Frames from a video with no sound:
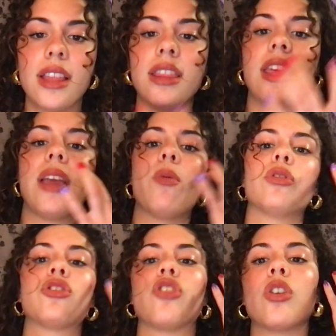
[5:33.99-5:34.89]
They will
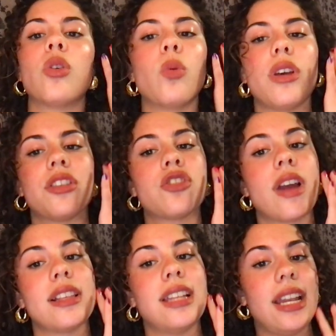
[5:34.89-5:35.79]
struggle with
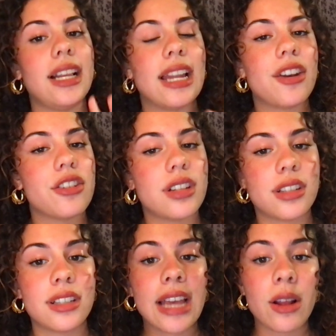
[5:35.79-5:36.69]
translating letters into
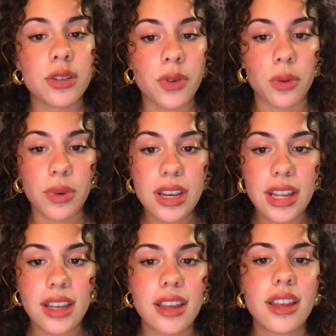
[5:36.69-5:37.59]
sounds for
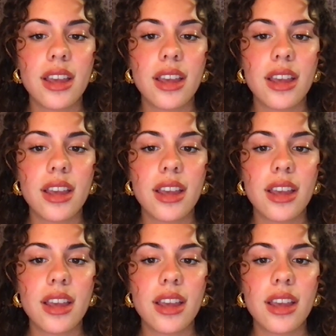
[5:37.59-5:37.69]
reading.